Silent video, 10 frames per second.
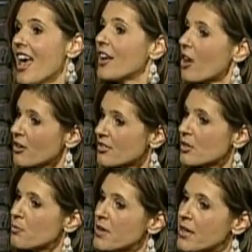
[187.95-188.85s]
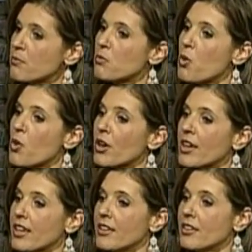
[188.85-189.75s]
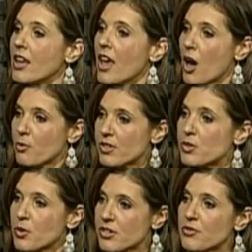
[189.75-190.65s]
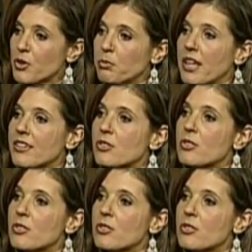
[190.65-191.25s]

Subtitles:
and also being more in a resourceful place.